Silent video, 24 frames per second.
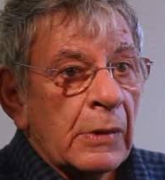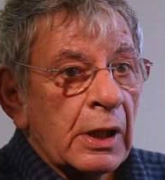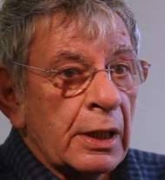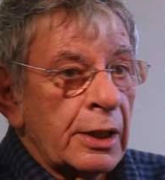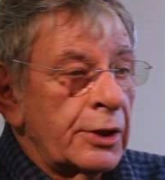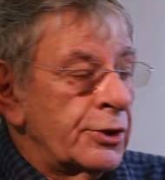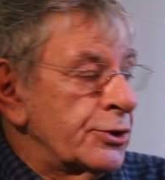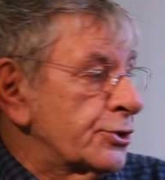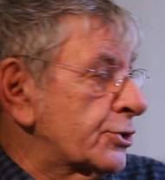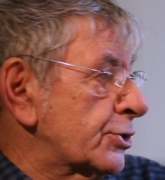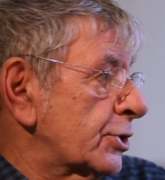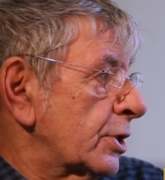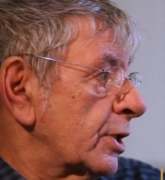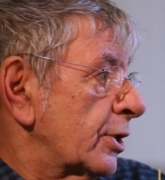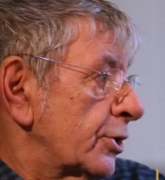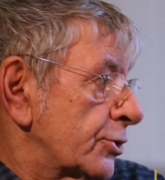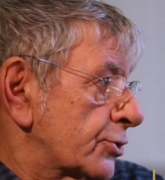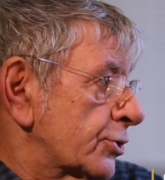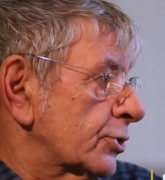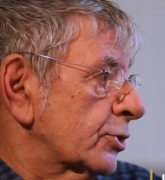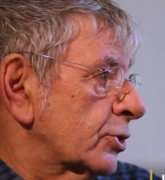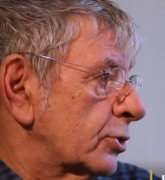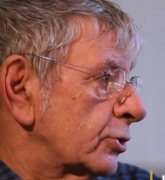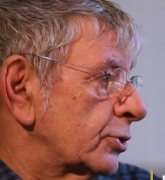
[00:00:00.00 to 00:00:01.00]

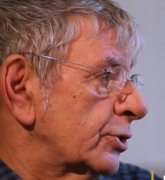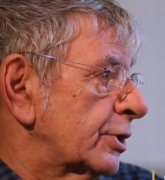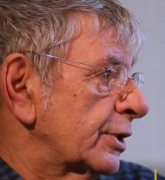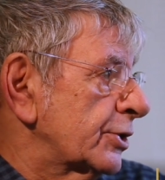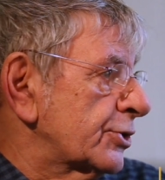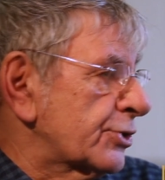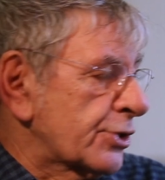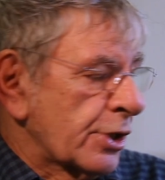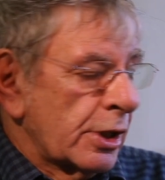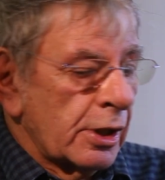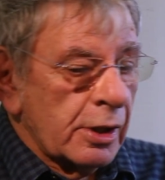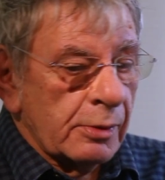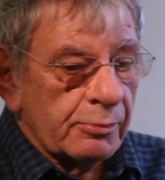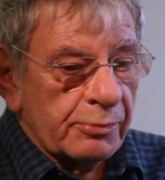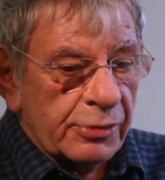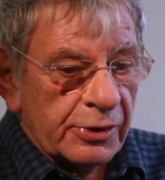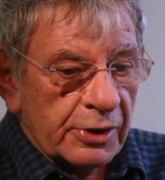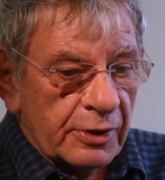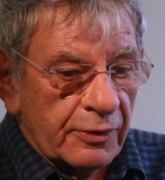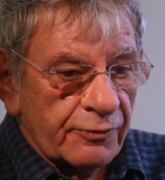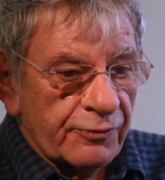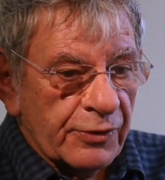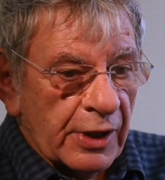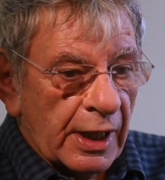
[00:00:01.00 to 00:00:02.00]
is a good
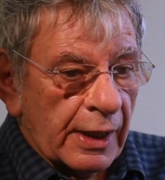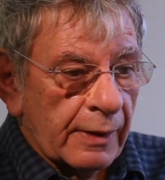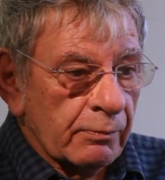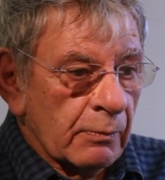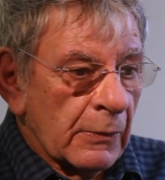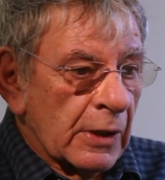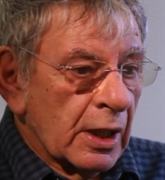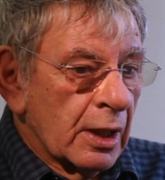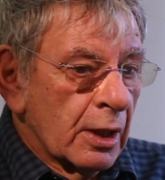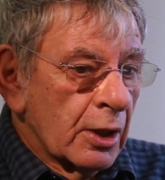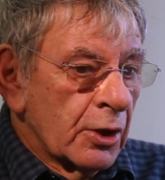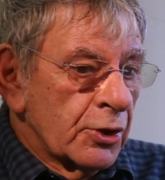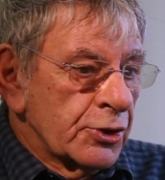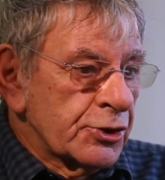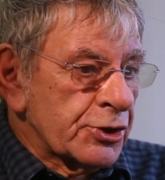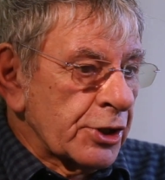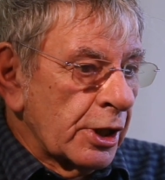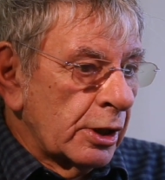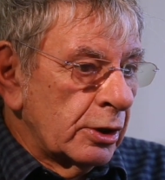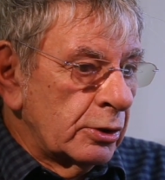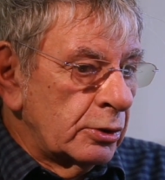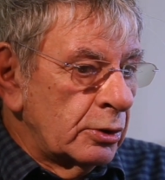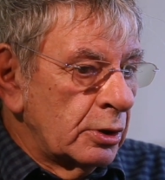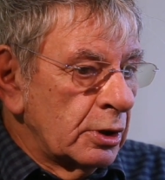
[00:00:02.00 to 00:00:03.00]
example of that.
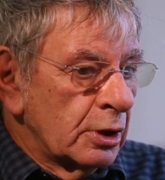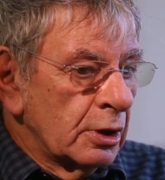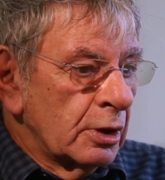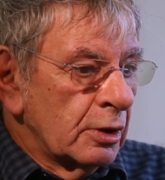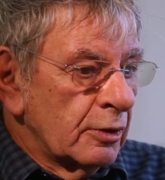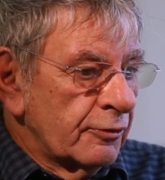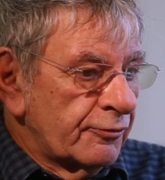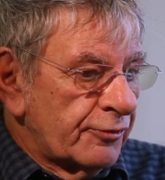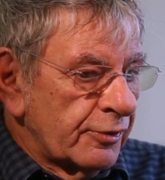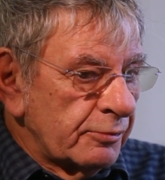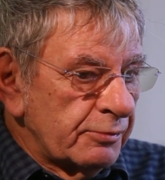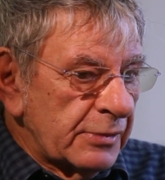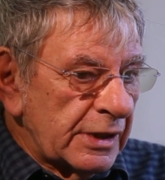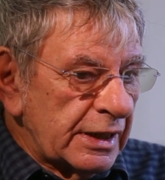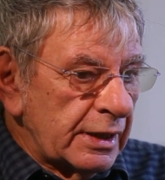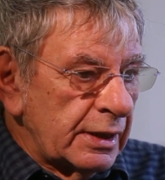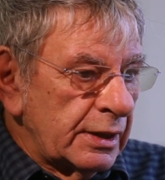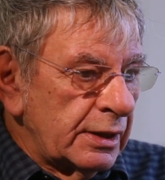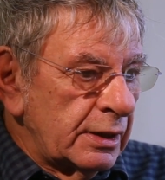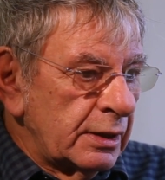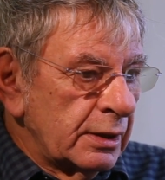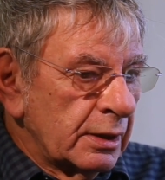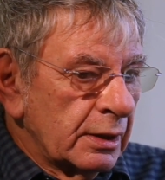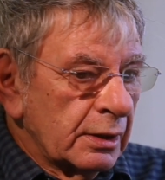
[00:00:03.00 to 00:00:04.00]
So for
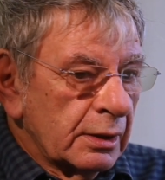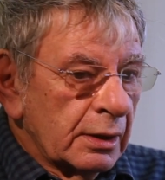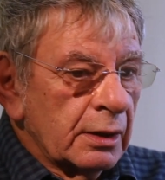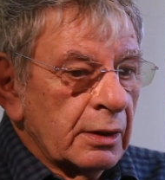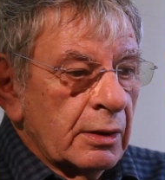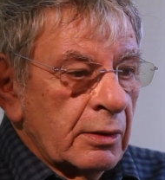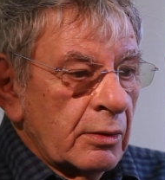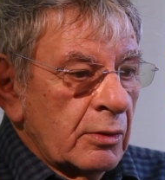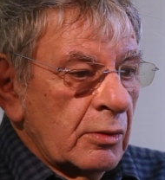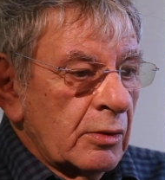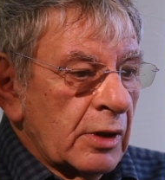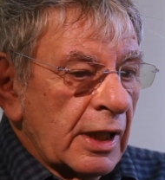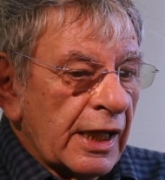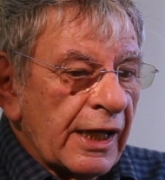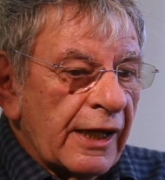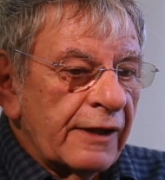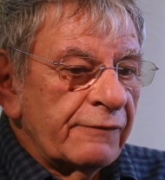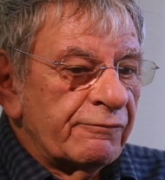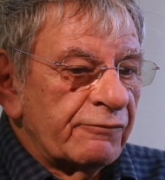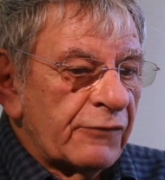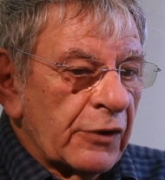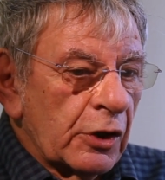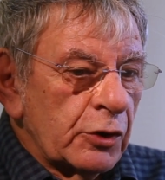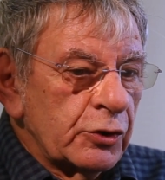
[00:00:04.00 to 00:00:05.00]
me,
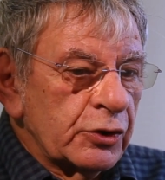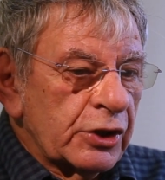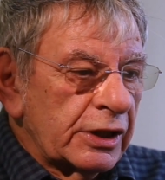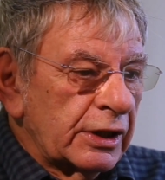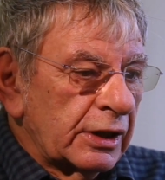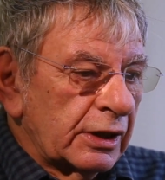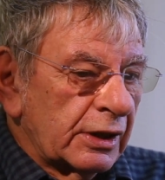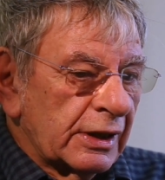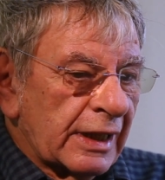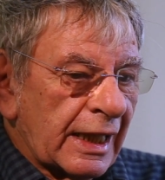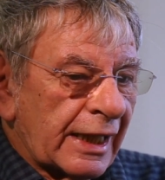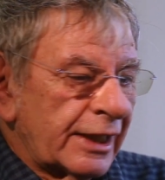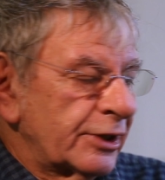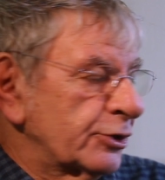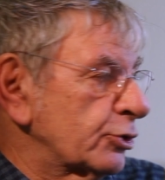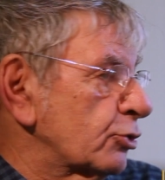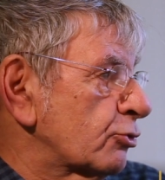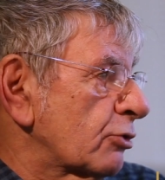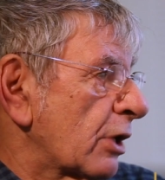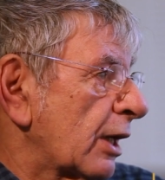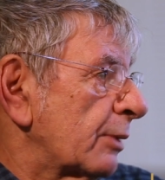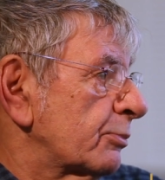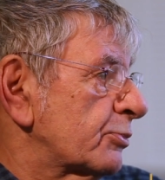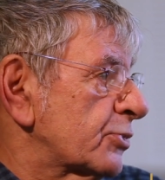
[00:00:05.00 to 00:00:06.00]
invoking land
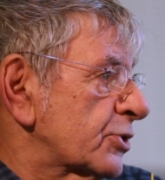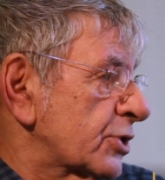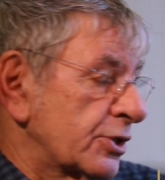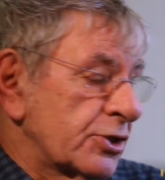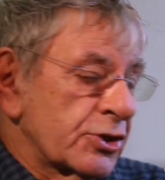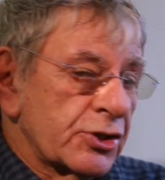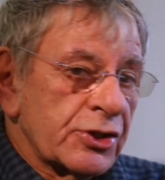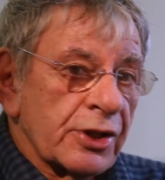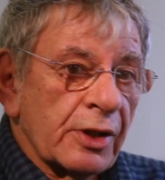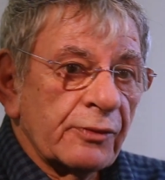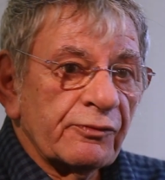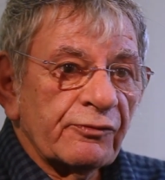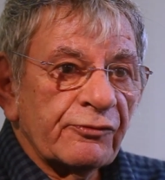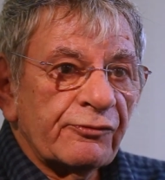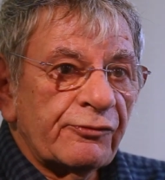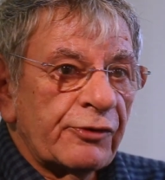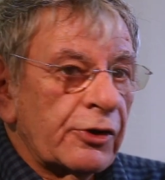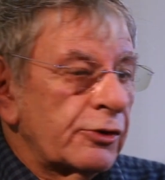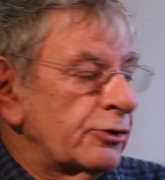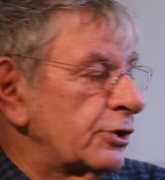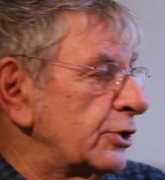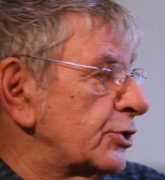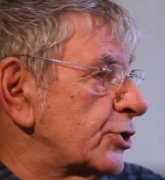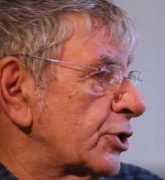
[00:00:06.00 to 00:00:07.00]
grabs in some
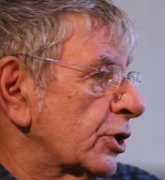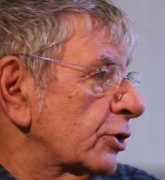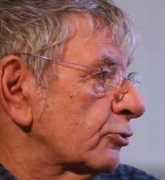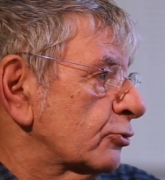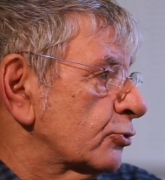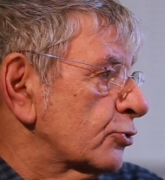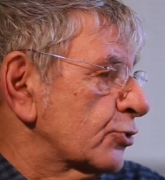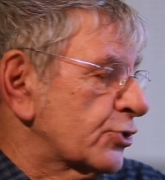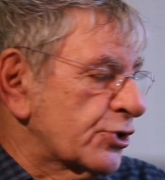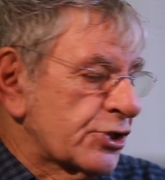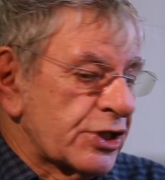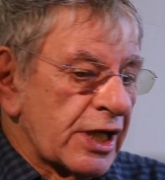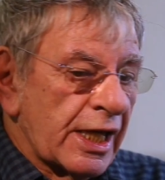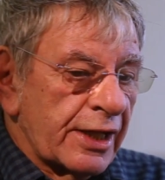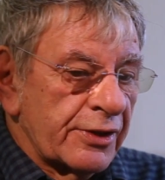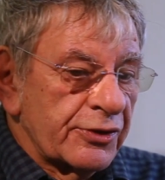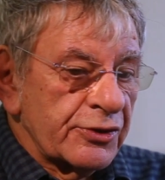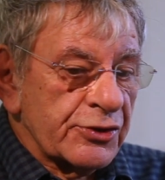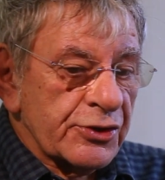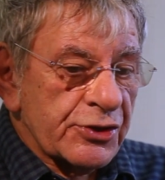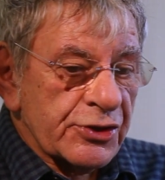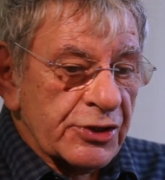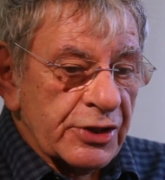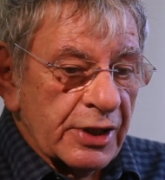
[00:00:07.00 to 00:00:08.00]
very general
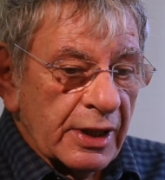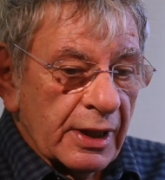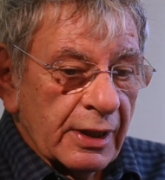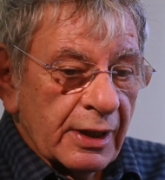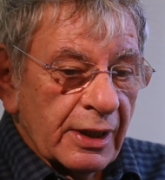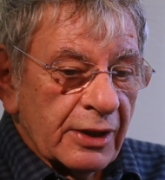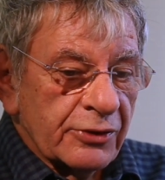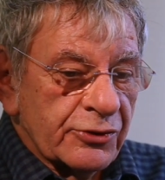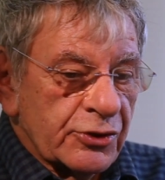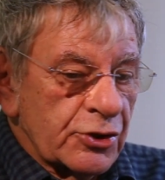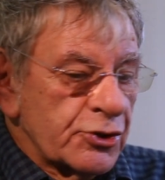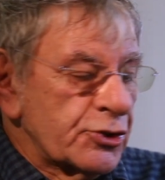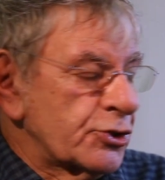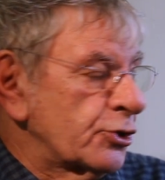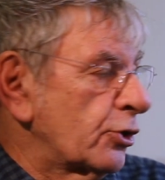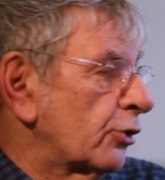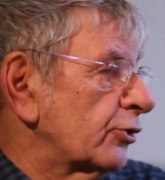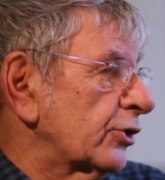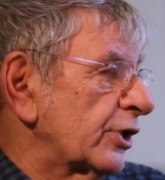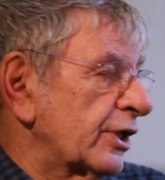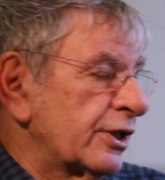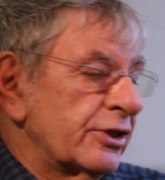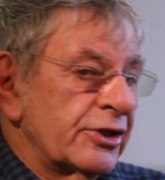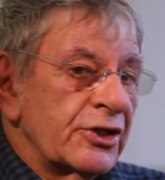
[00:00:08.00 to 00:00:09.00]
sense does
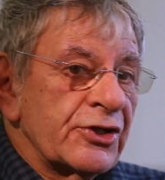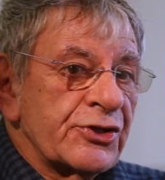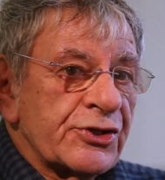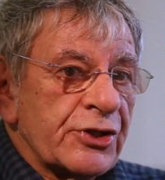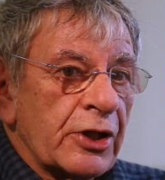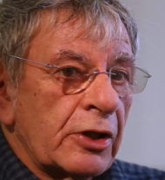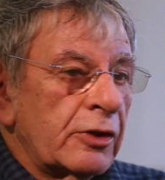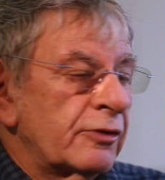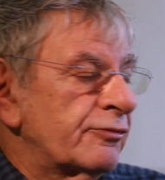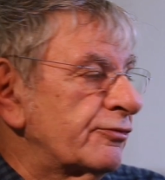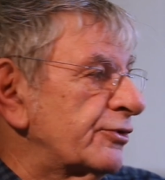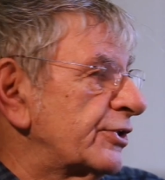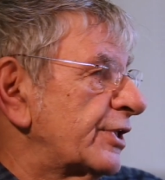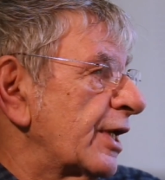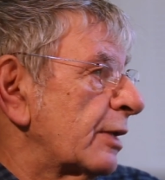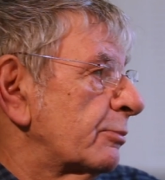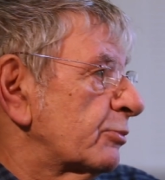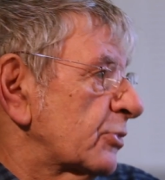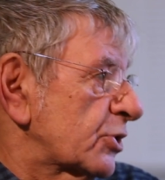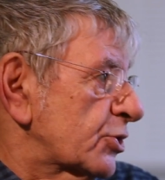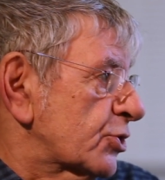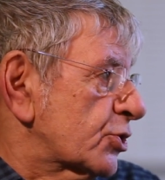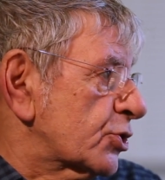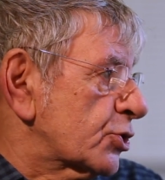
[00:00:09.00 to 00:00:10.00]
not in itself
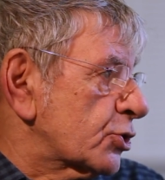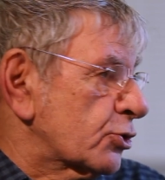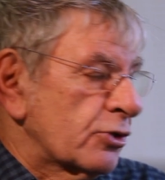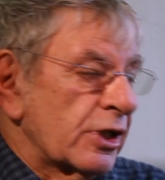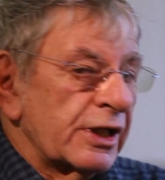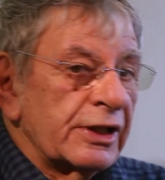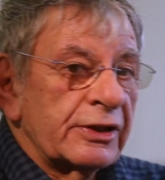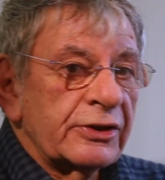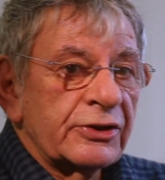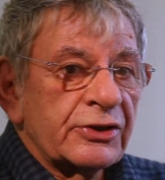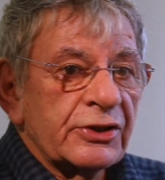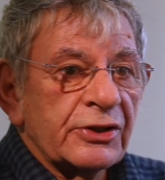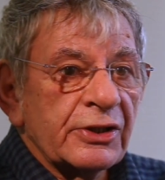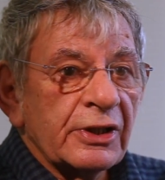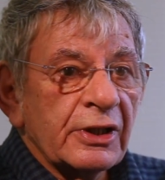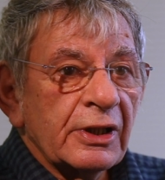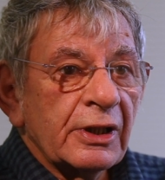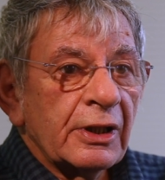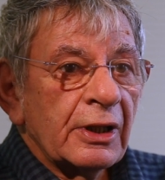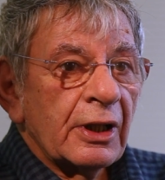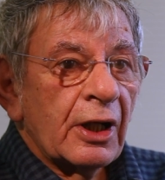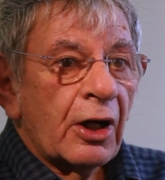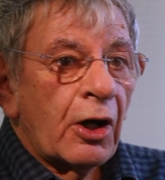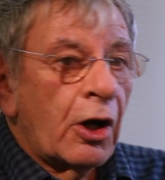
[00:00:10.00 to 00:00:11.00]
demonstrate
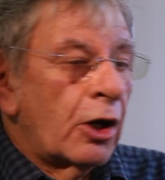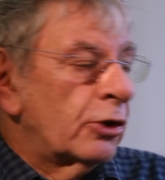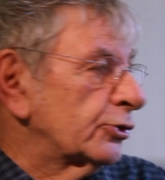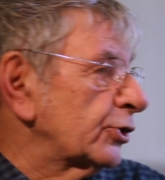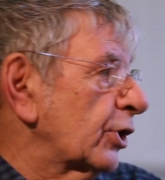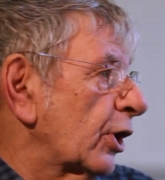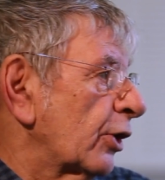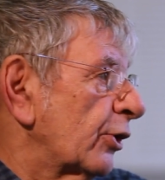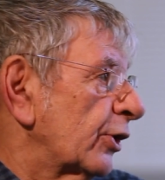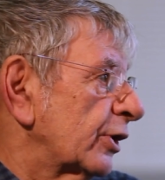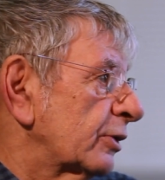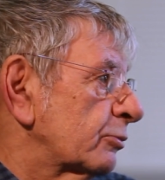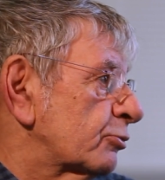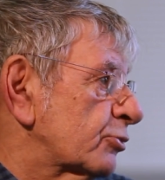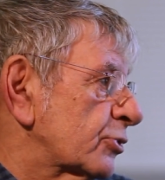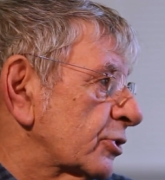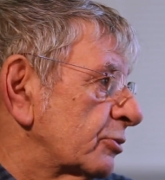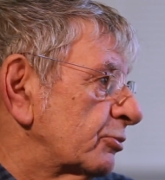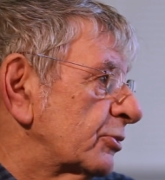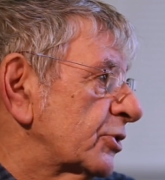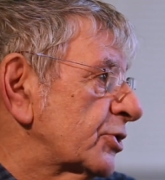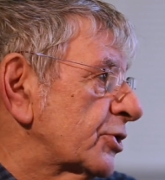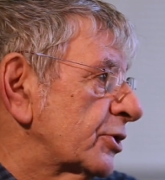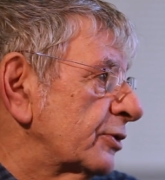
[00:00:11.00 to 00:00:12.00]
ongoing
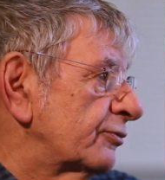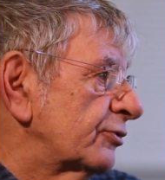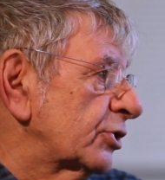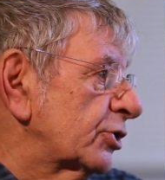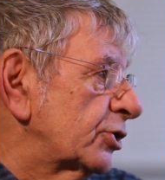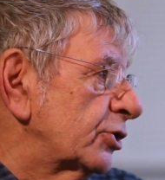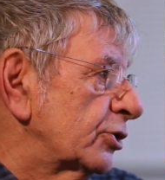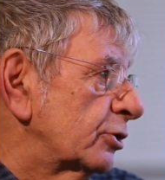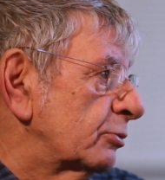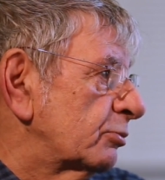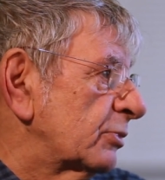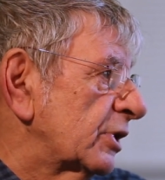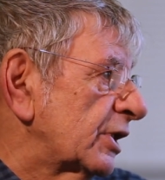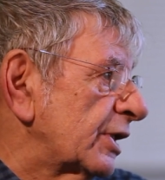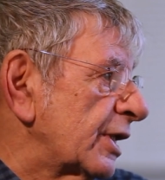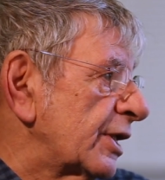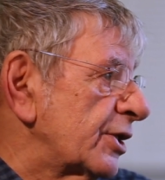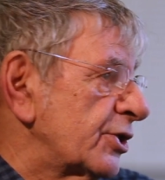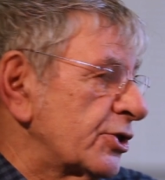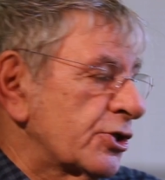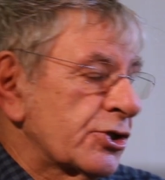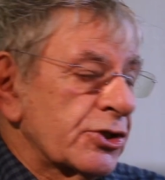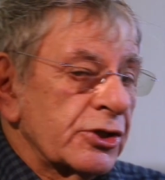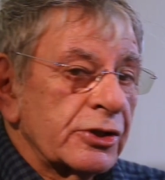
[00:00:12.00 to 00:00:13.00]
primitive
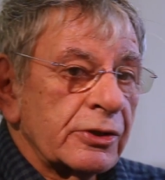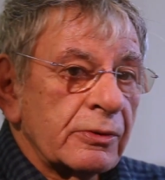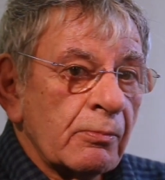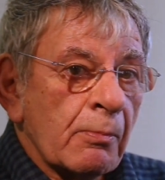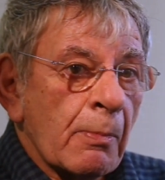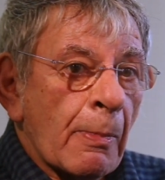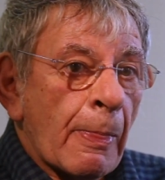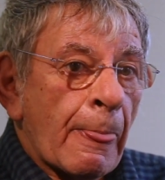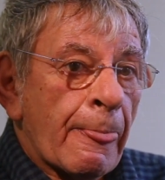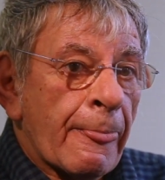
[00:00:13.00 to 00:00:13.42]
accumulation,